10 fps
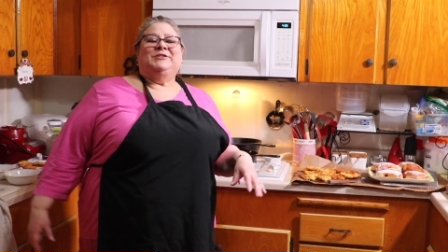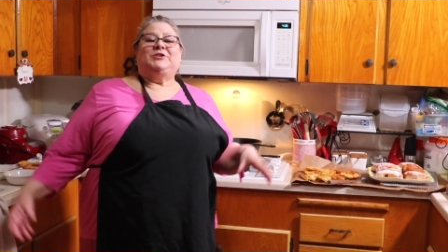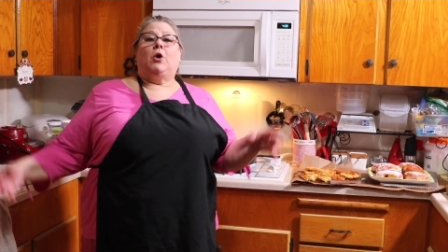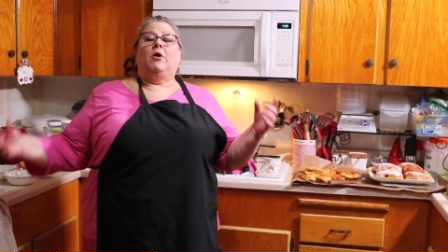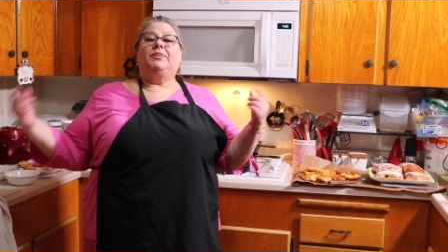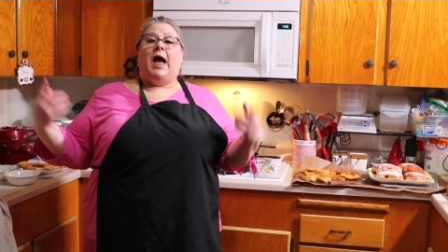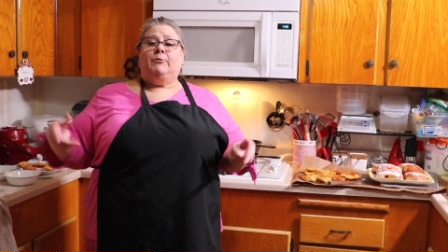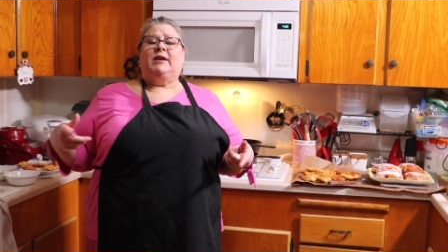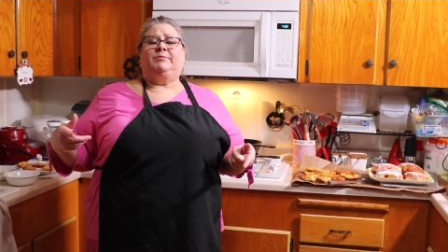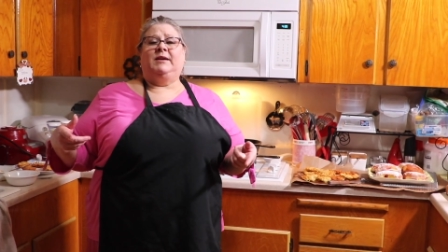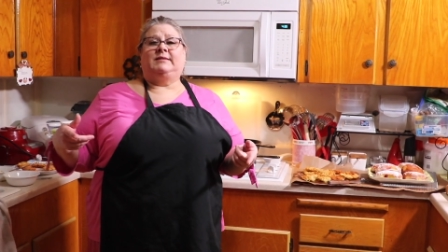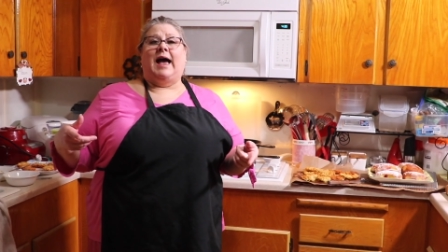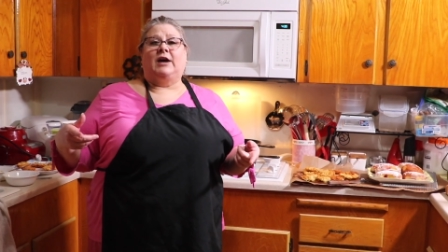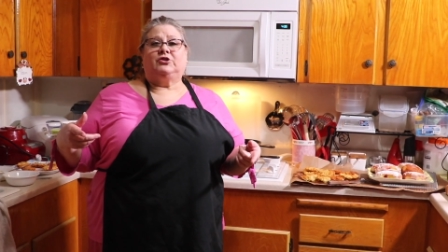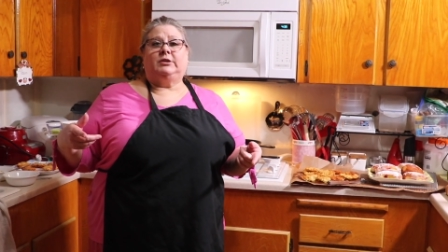So that recipe is
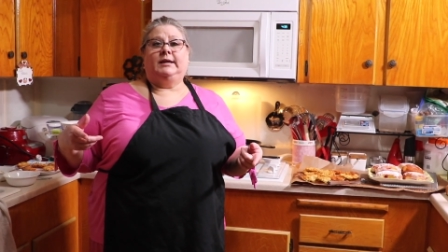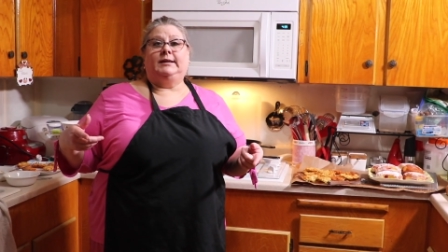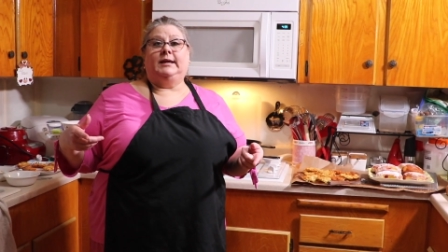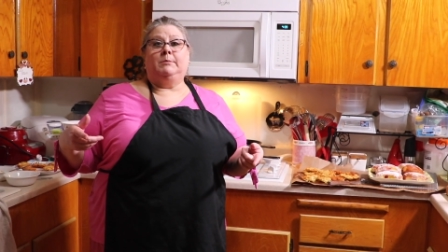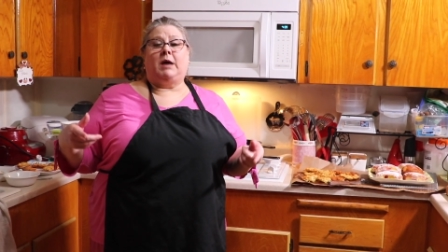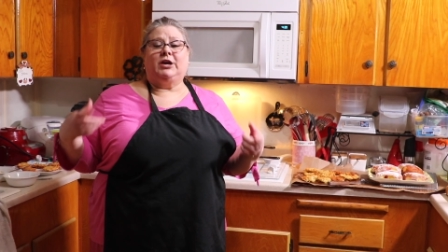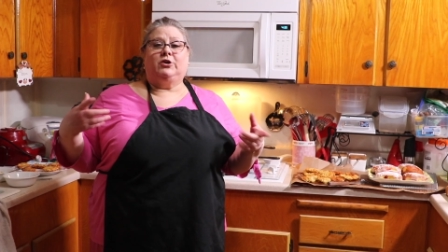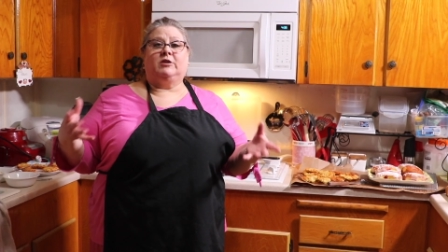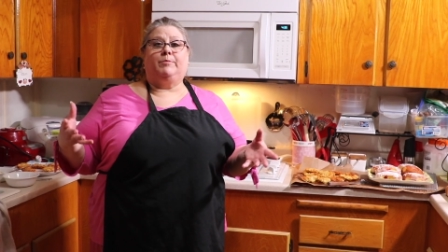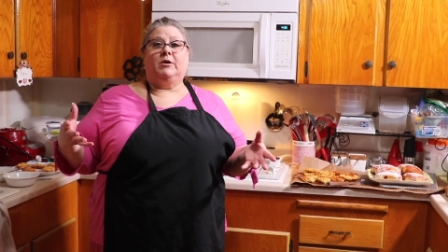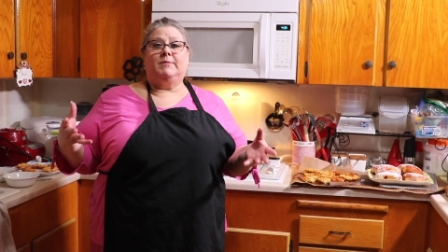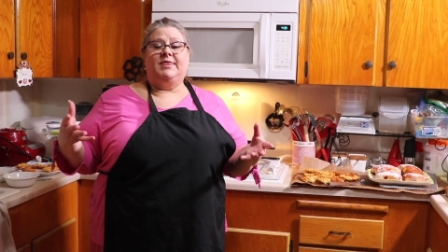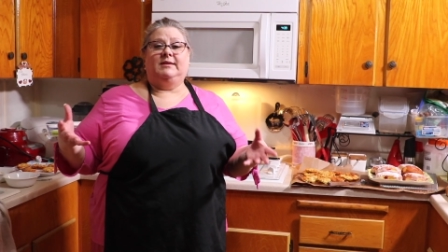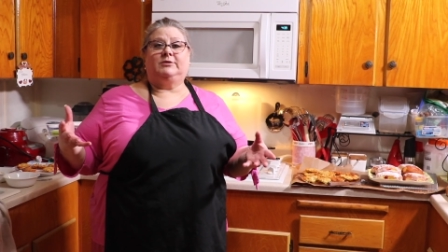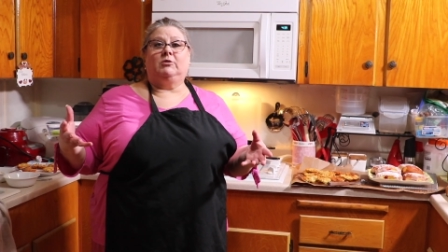actually in my cookbook, my
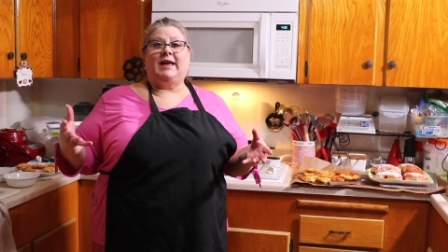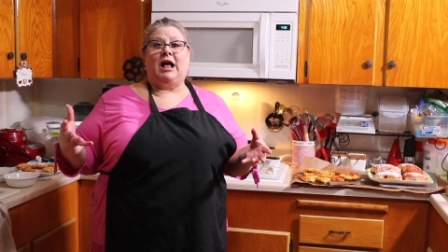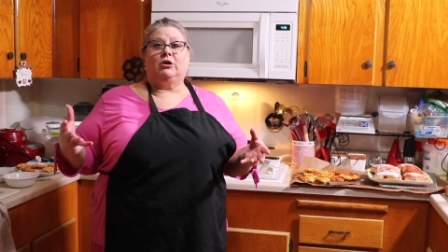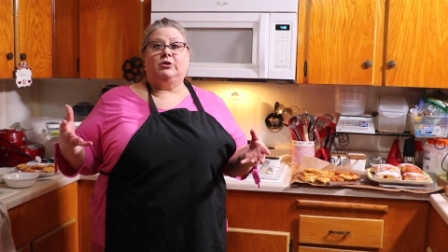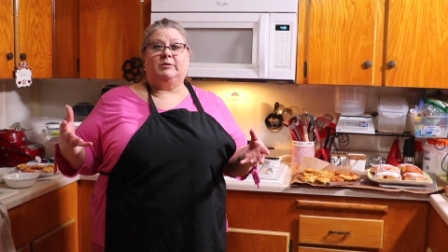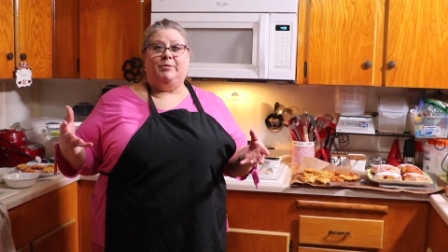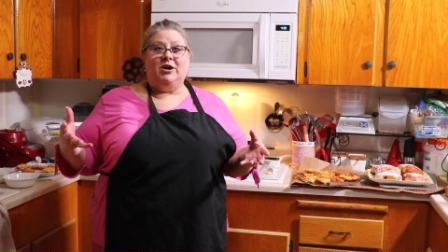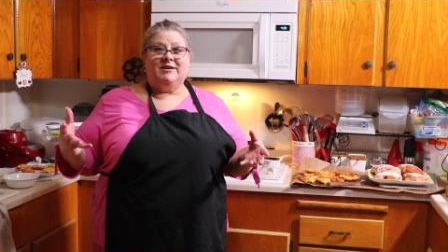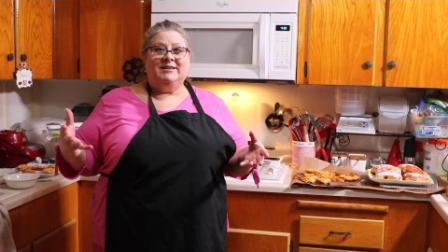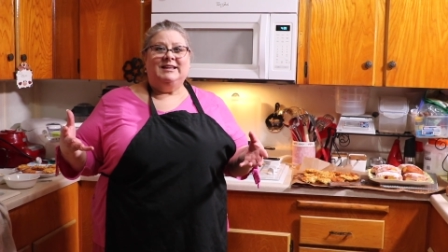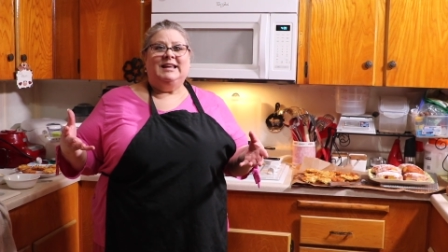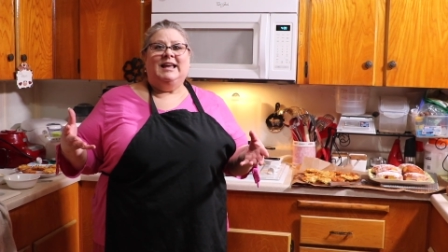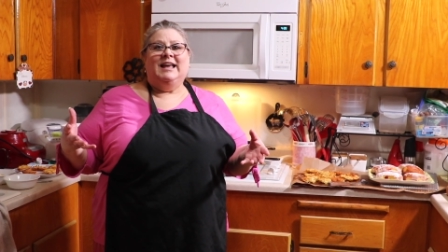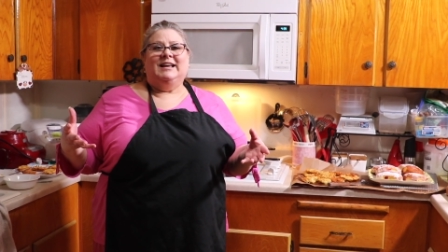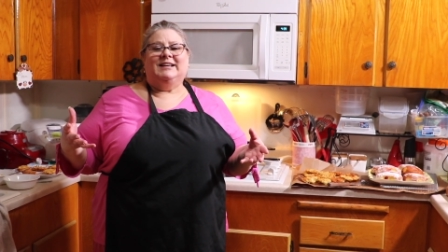This Little Gal cookbook.
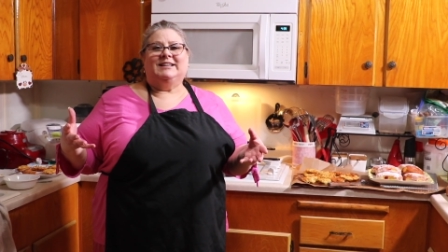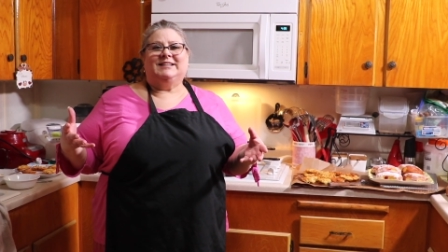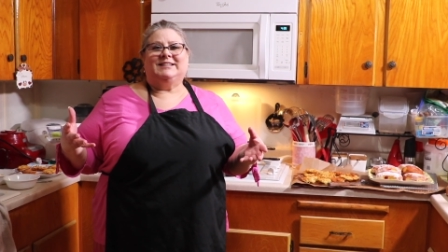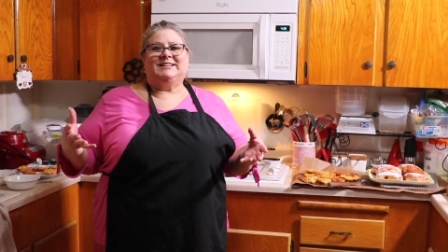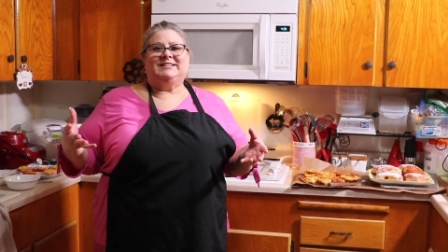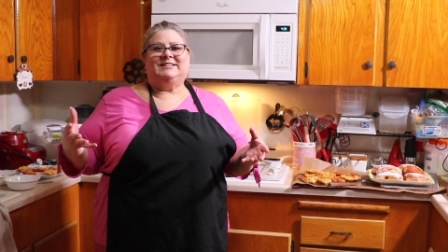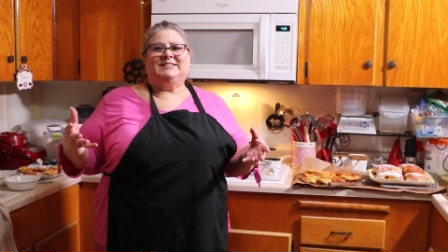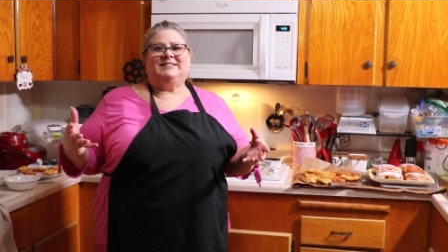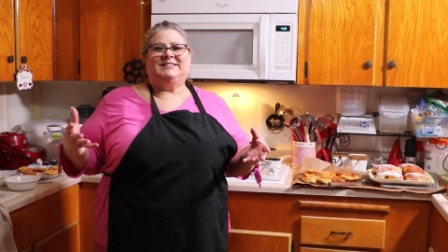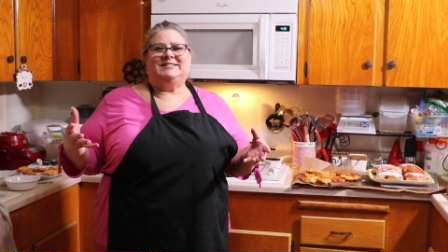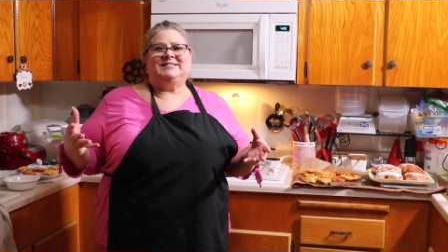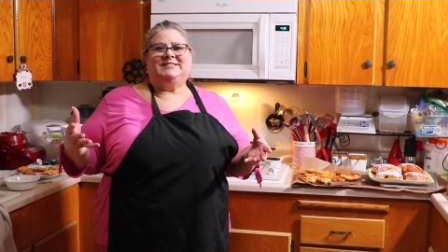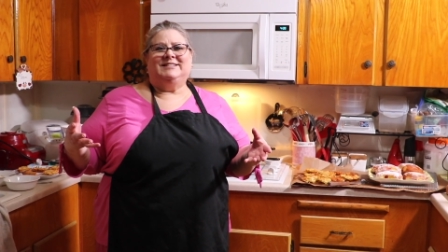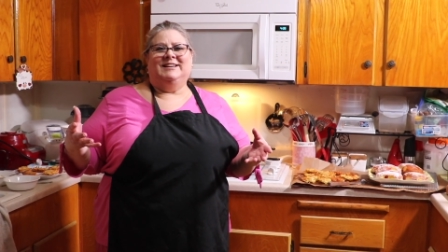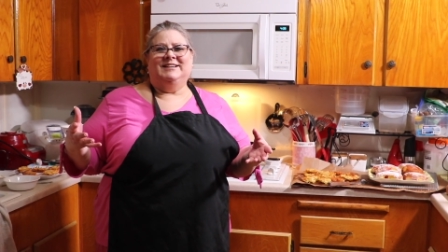Don't you mean Swedish,
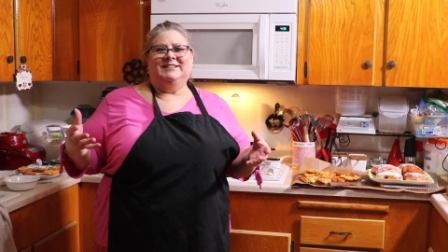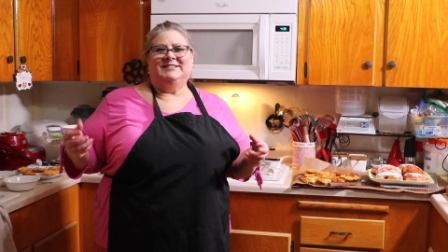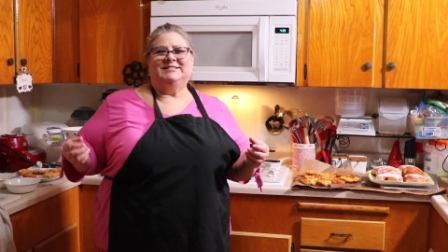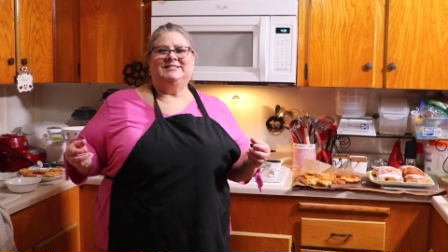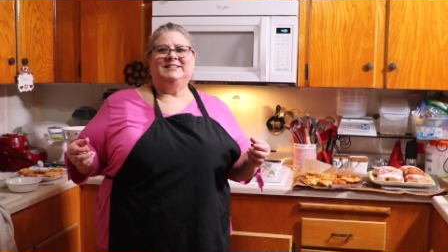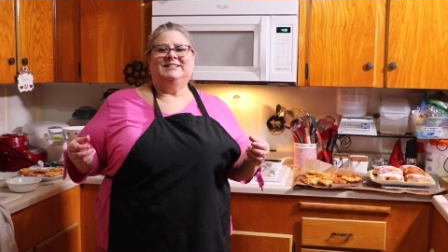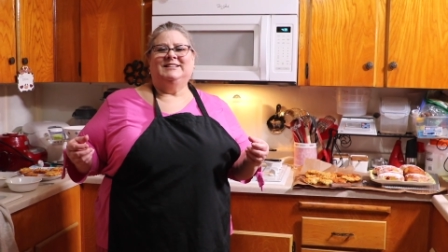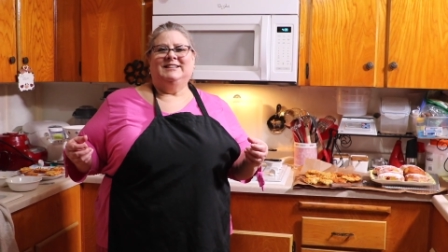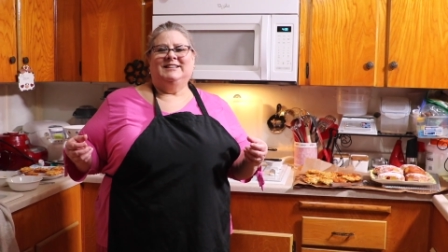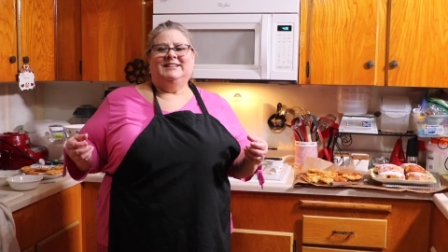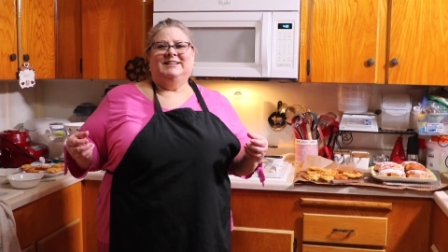not Swedish?